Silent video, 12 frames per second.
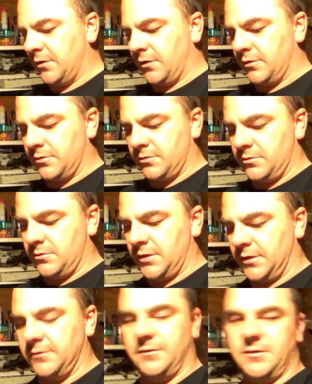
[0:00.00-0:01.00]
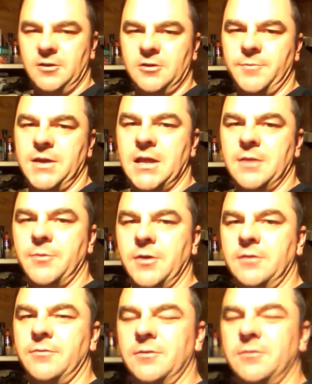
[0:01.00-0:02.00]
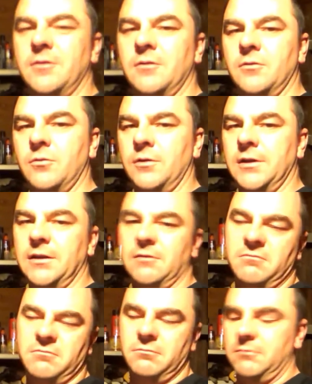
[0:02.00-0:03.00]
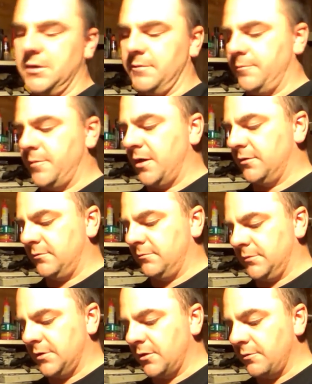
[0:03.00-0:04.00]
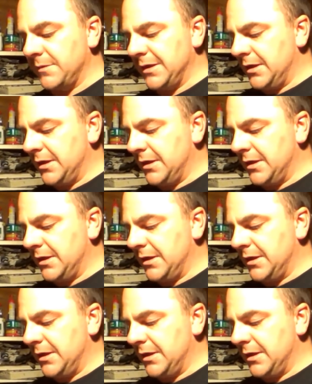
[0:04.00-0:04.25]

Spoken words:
know, the STC could be calibrated for a certain cord length, like past, don't know.